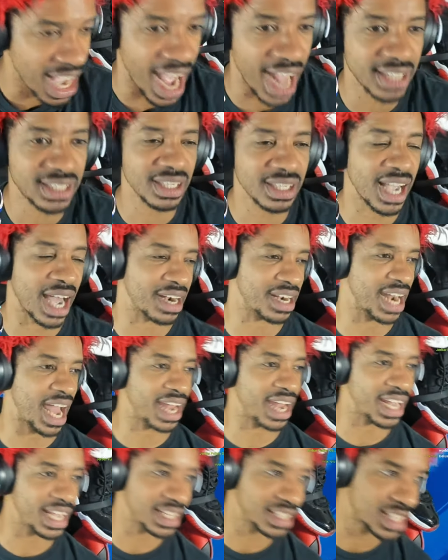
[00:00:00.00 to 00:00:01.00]
I still got a
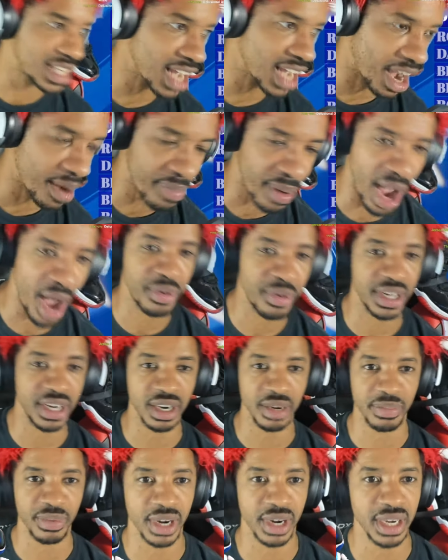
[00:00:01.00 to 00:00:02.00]
980 Ti, bro. I don't need to
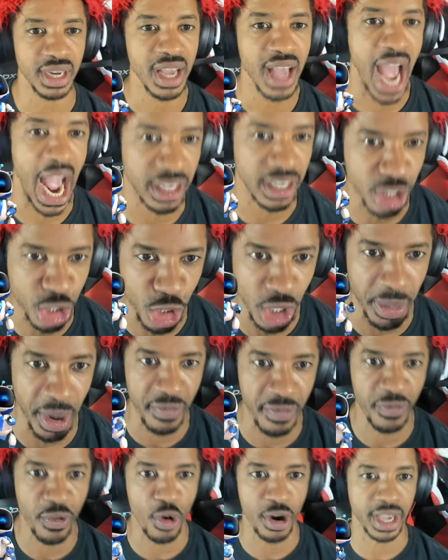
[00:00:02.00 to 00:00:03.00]
upgrade. I can stream in
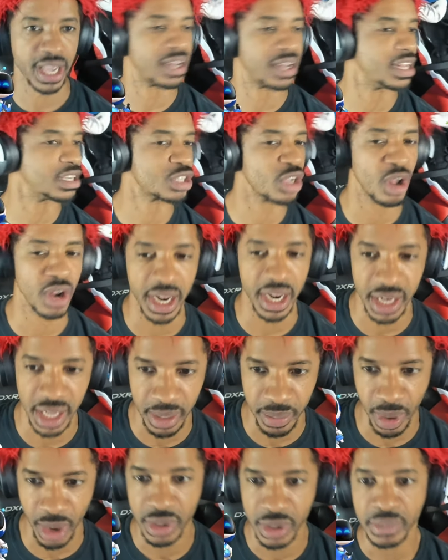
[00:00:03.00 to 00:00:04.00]
4K. That's all I need,
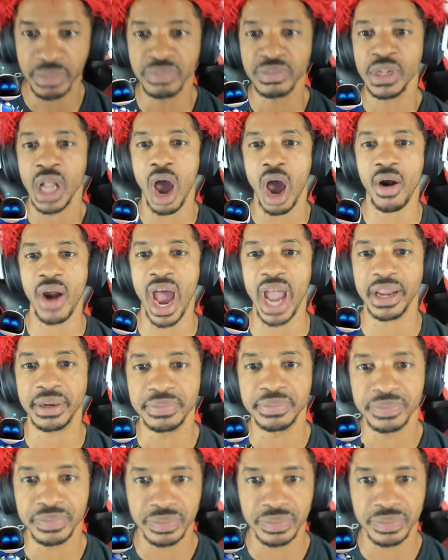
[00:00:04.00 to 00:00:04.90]
bro. All right.